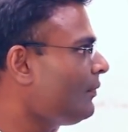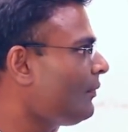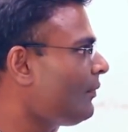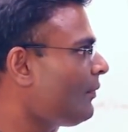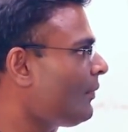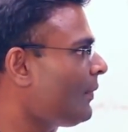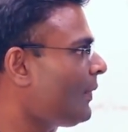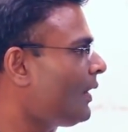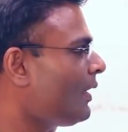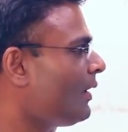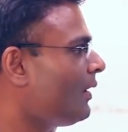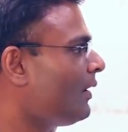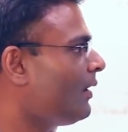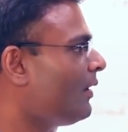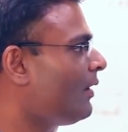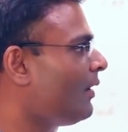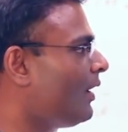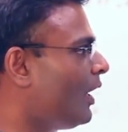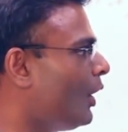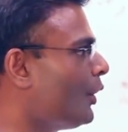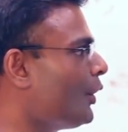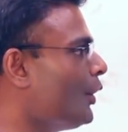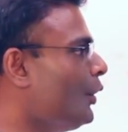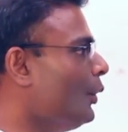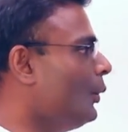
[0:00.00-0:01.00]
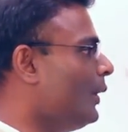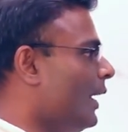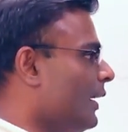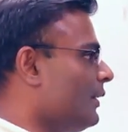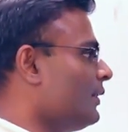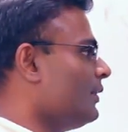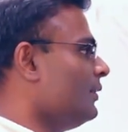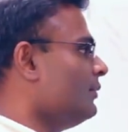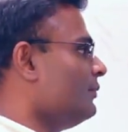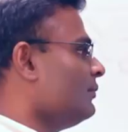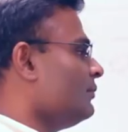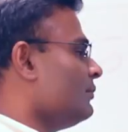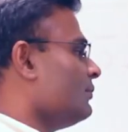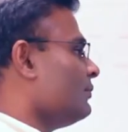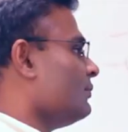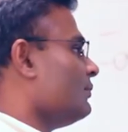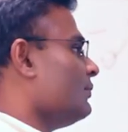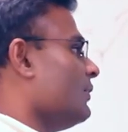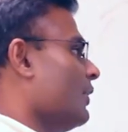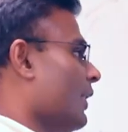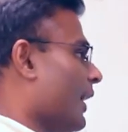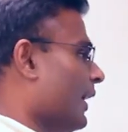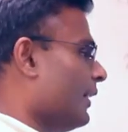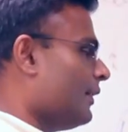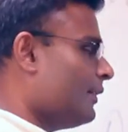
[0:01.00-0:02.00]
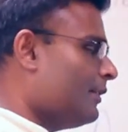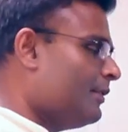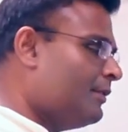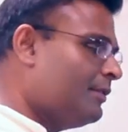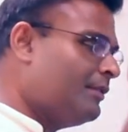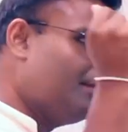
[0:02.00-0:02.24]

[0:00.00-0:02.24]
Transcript: how do you do that? Great.